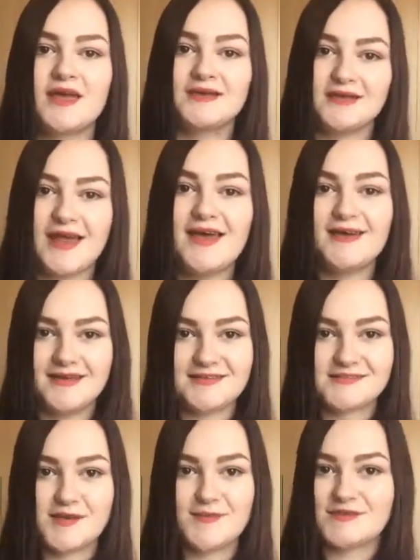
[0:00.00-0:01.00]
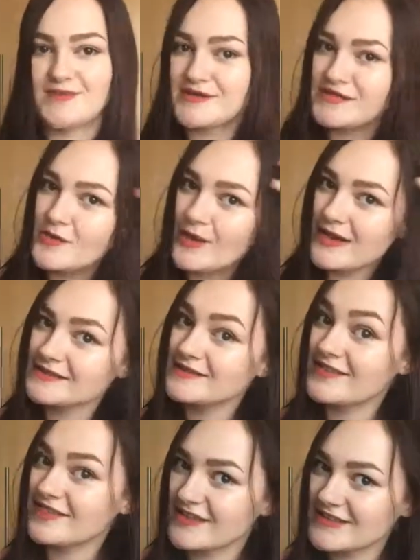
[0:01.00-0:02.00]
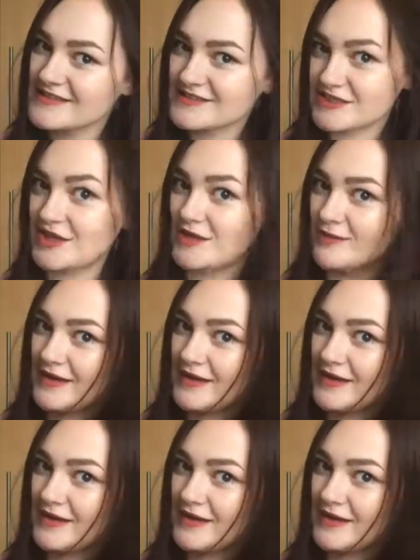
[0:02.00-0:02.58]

Your hair heats up, especially when it's this dark.